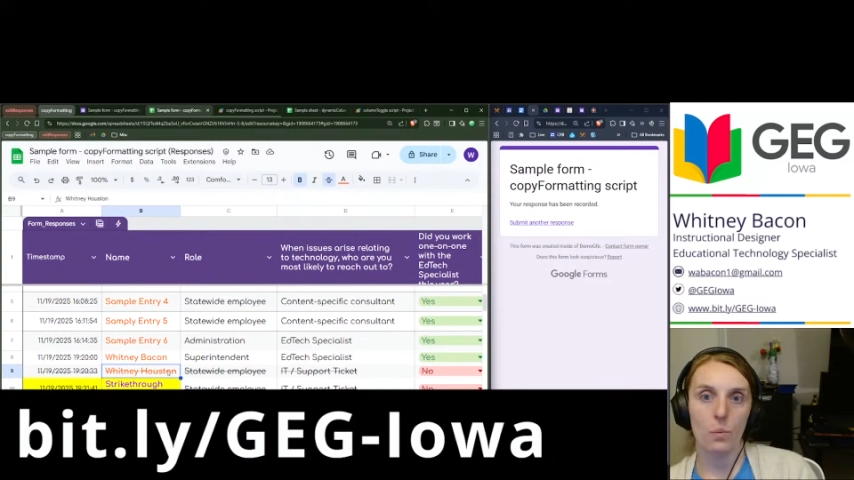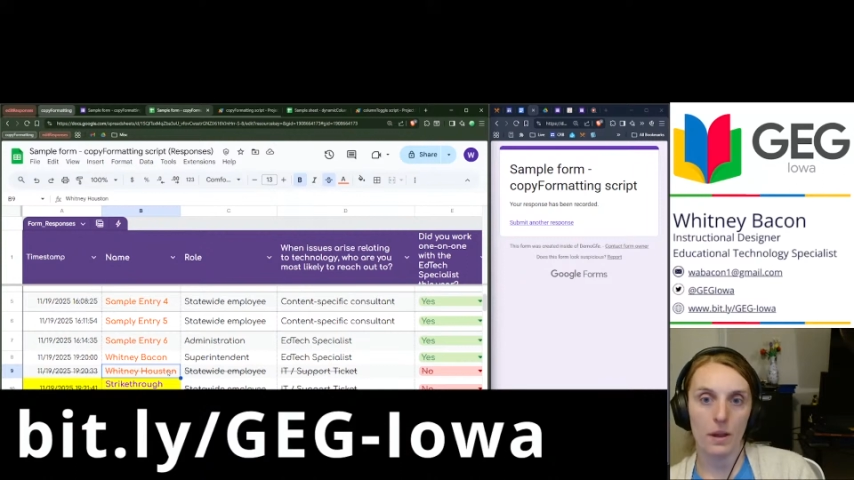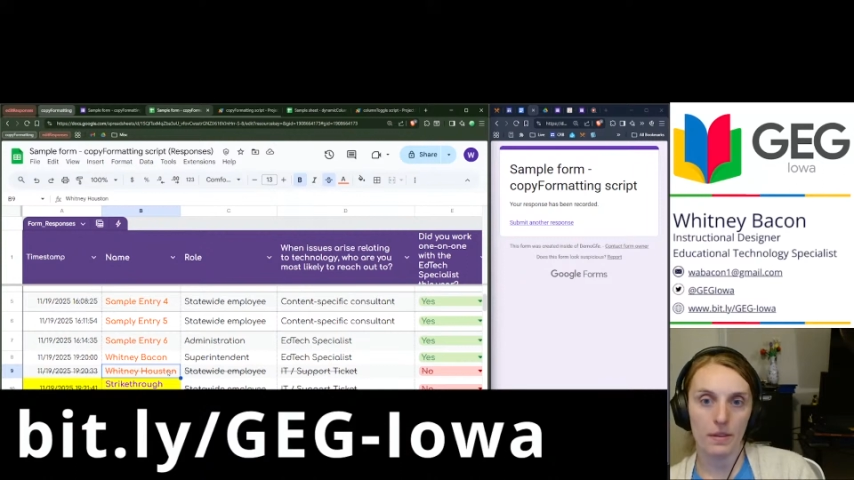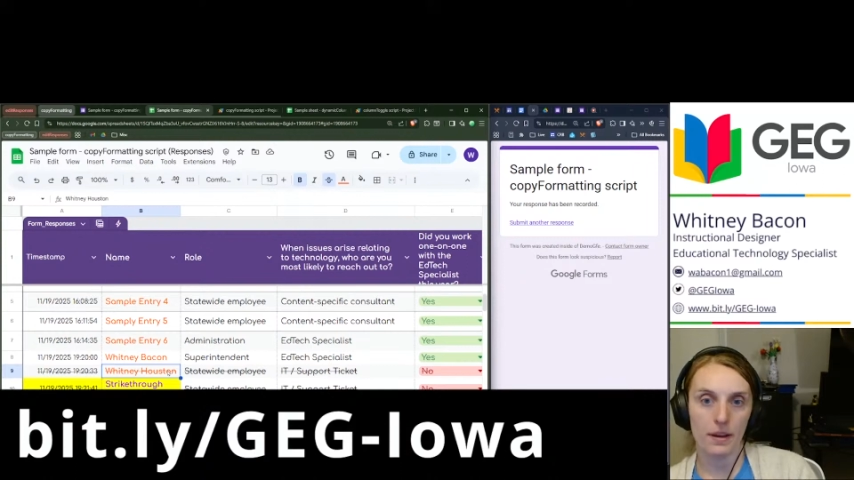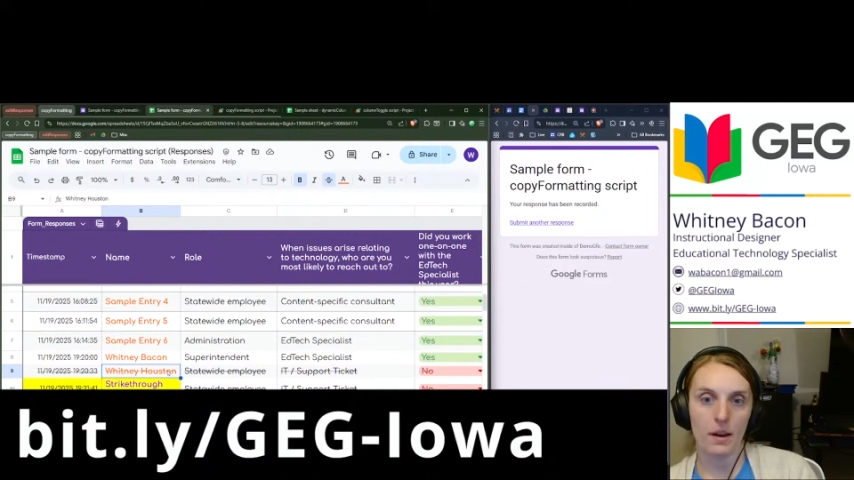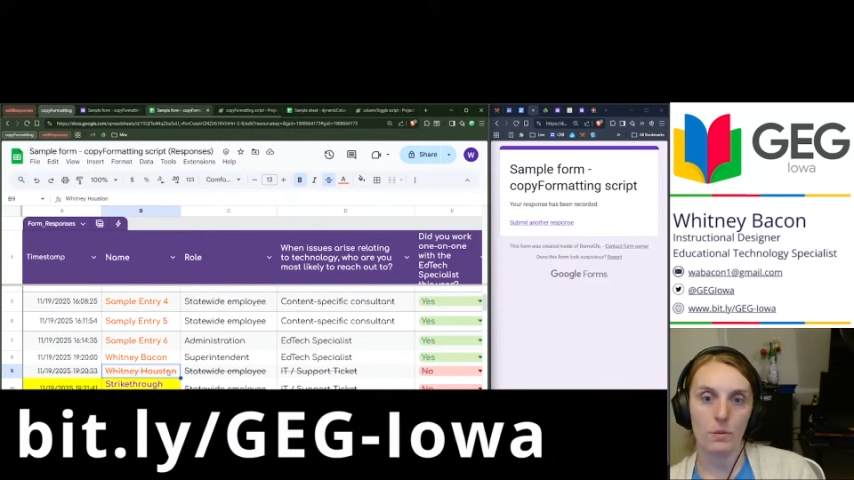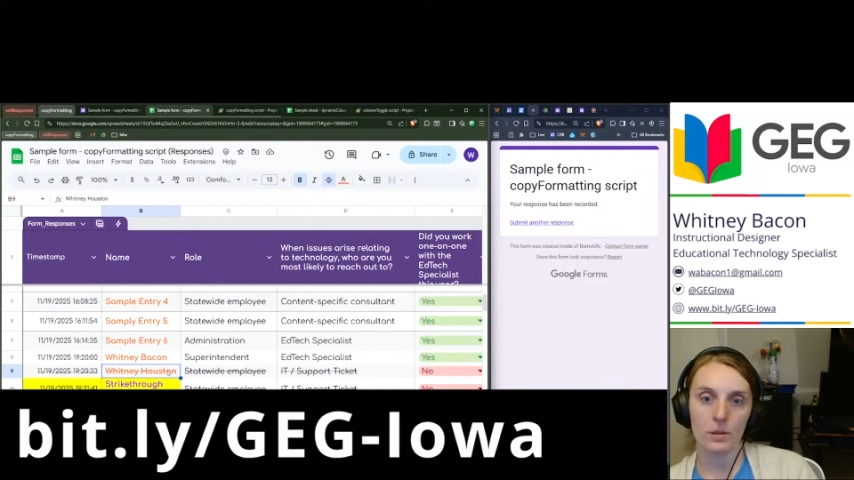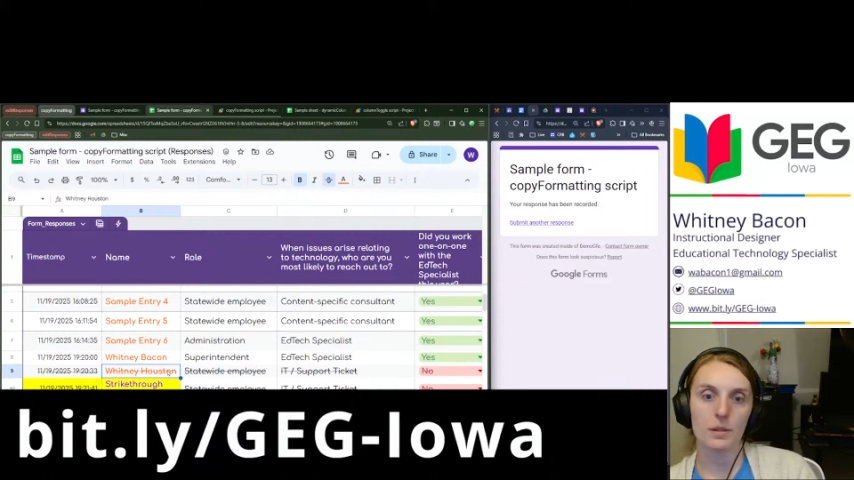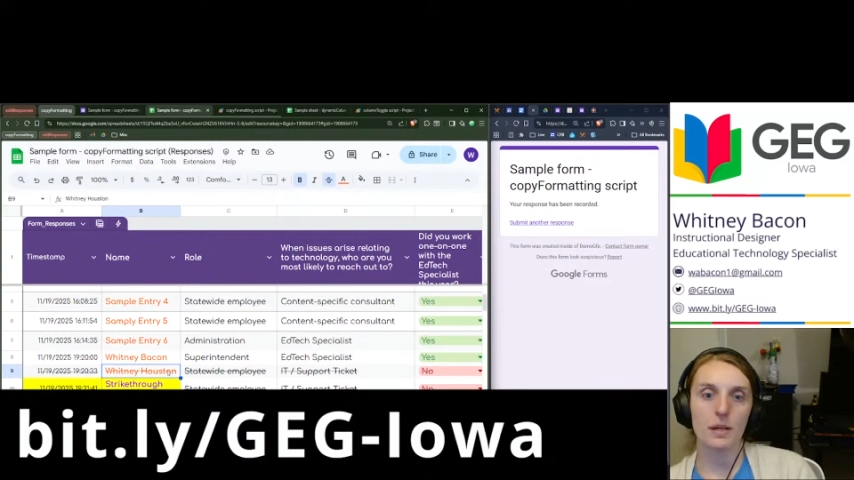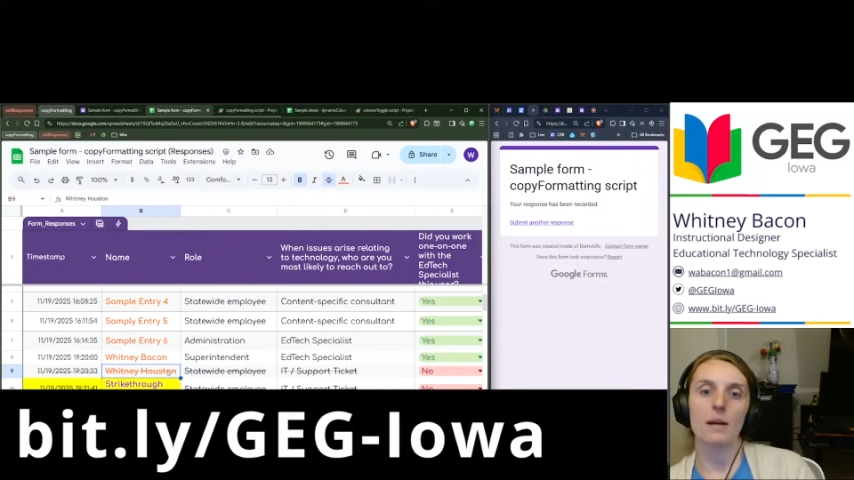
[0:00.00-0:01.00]
thing I will
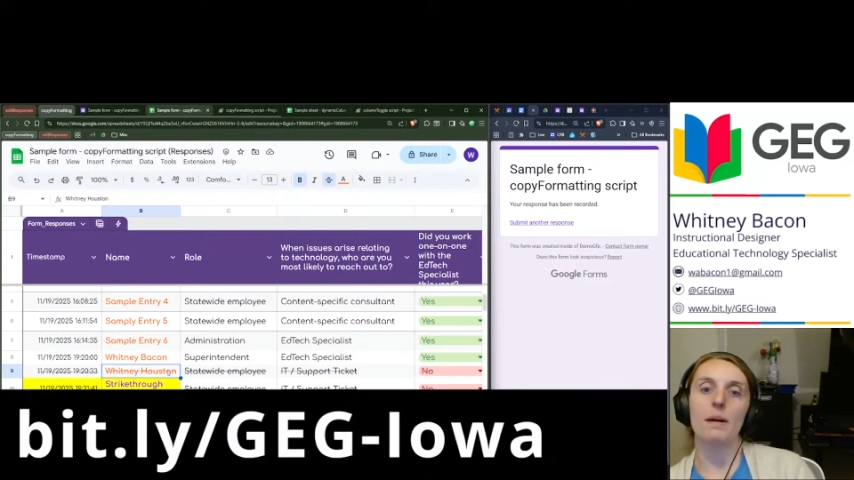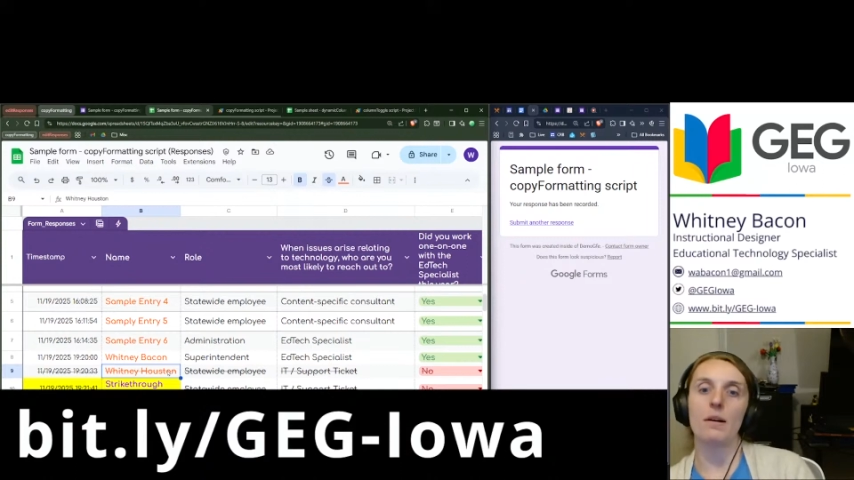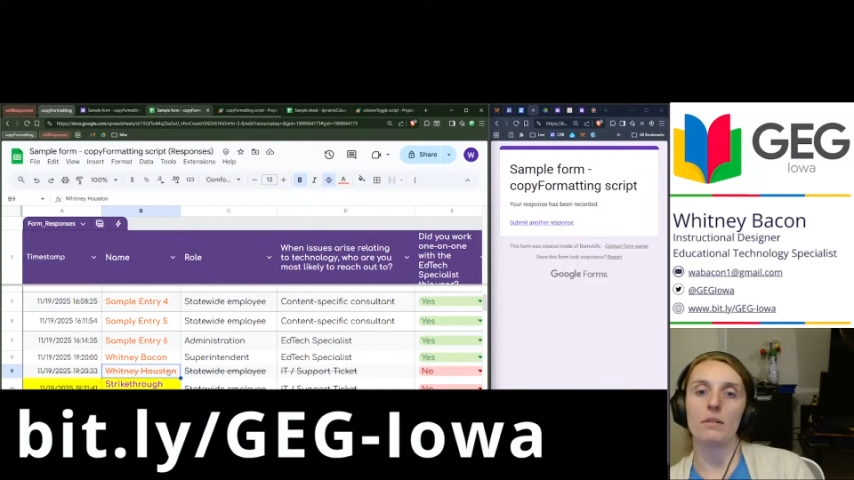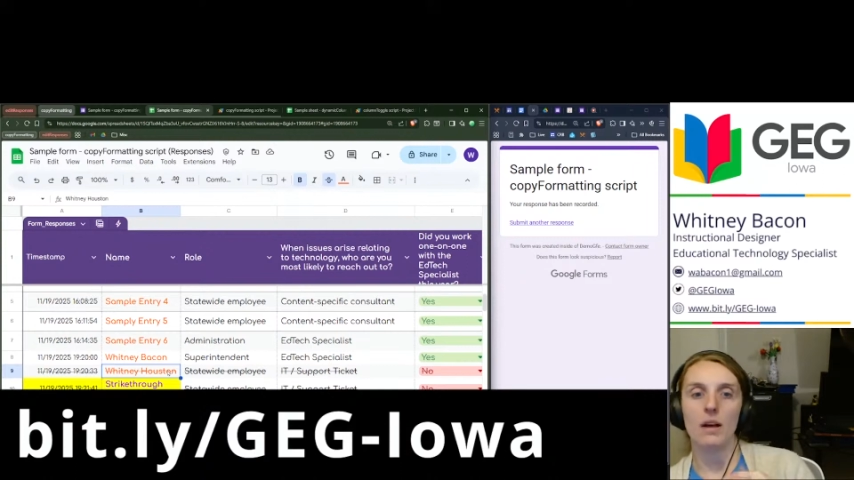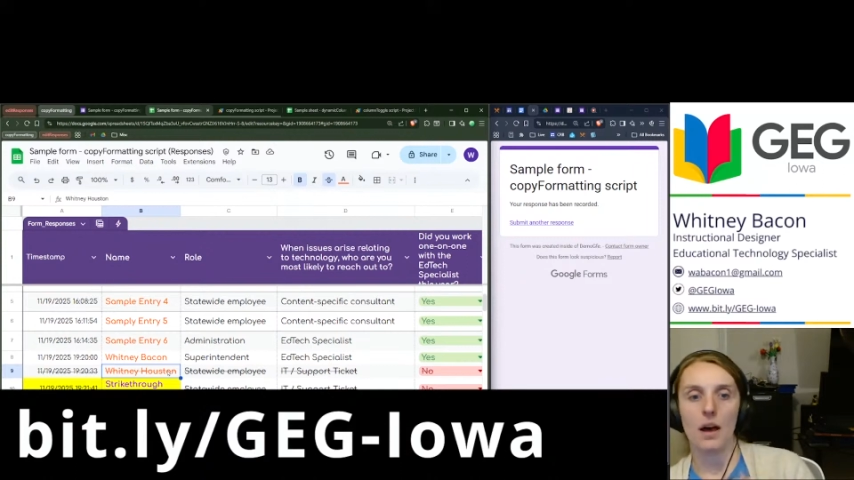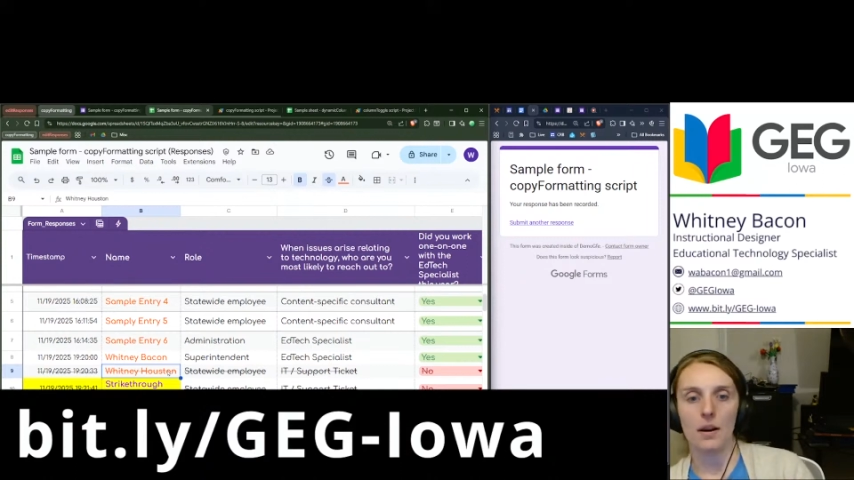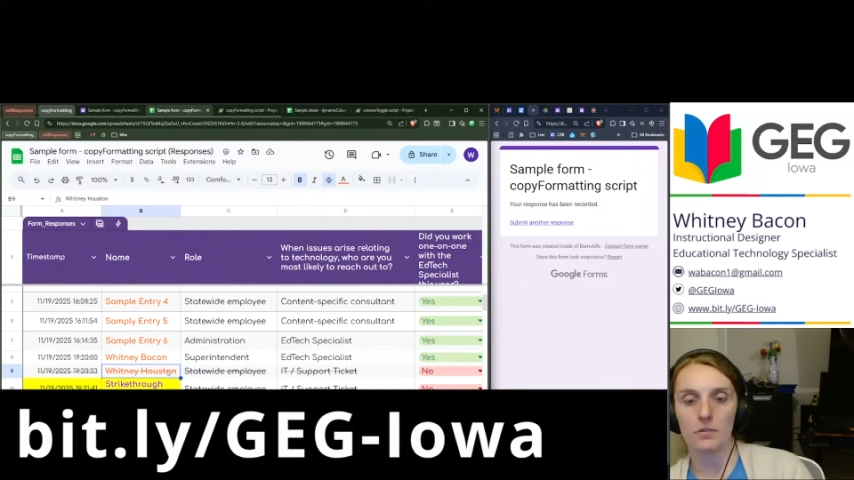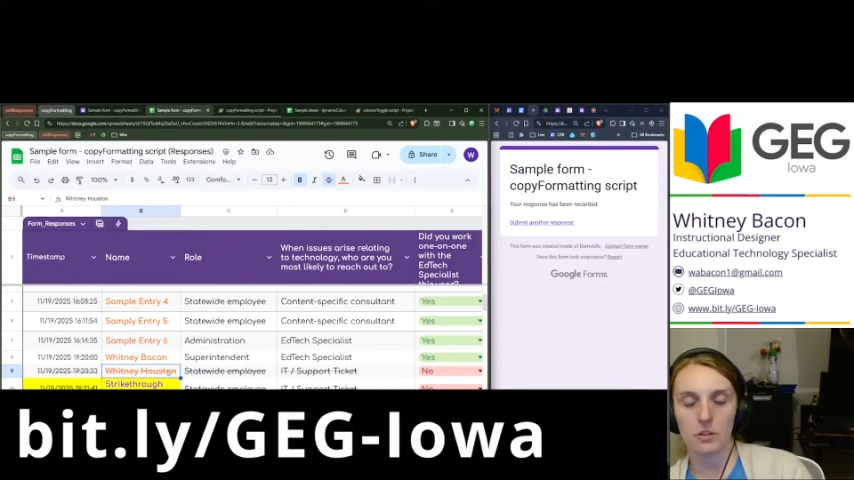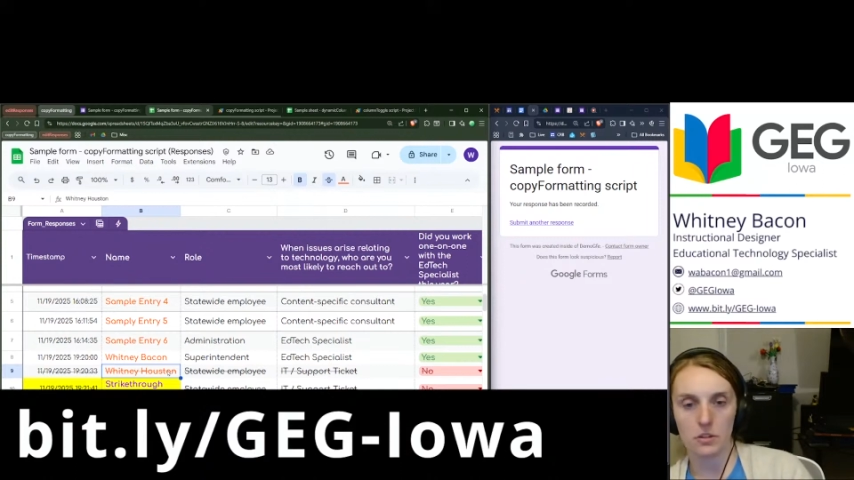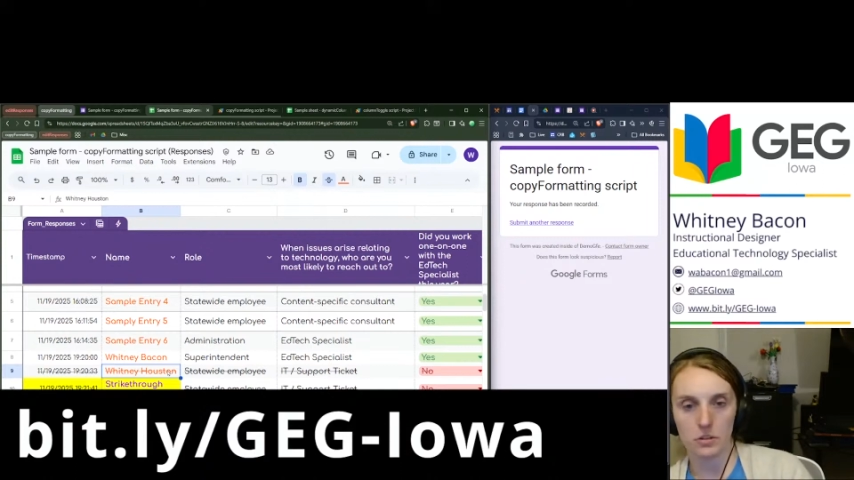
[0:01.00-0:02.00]
say about a lot of
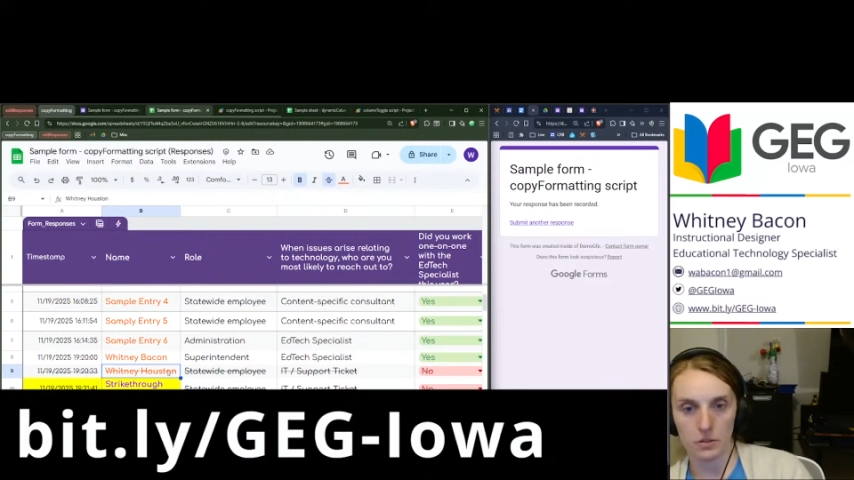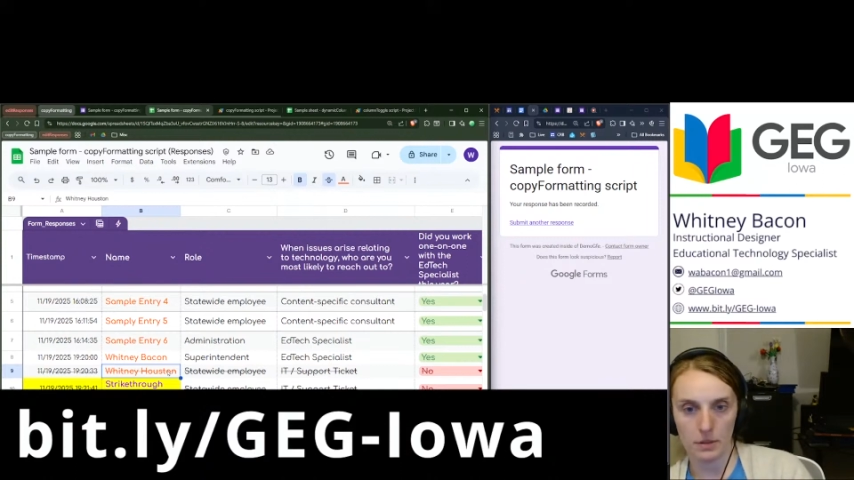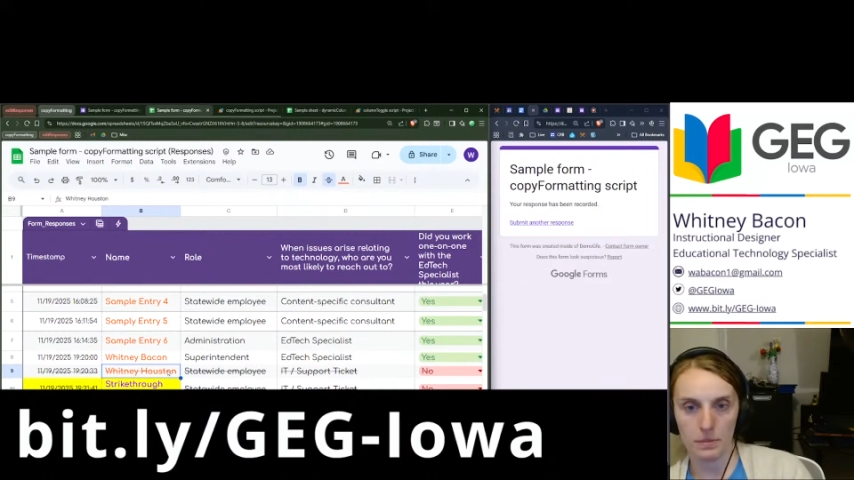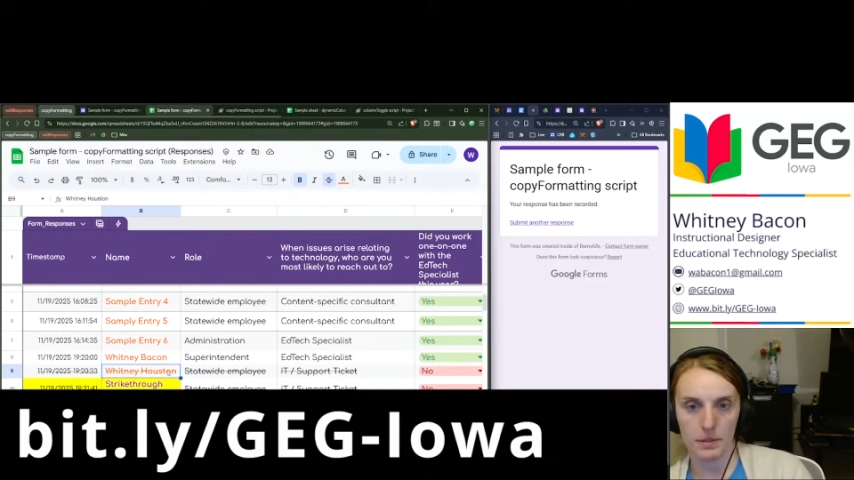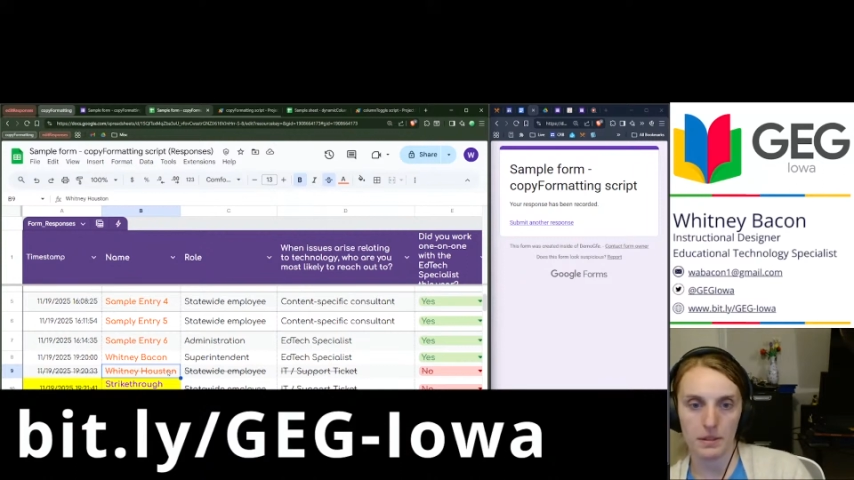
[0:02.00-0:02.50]
scripts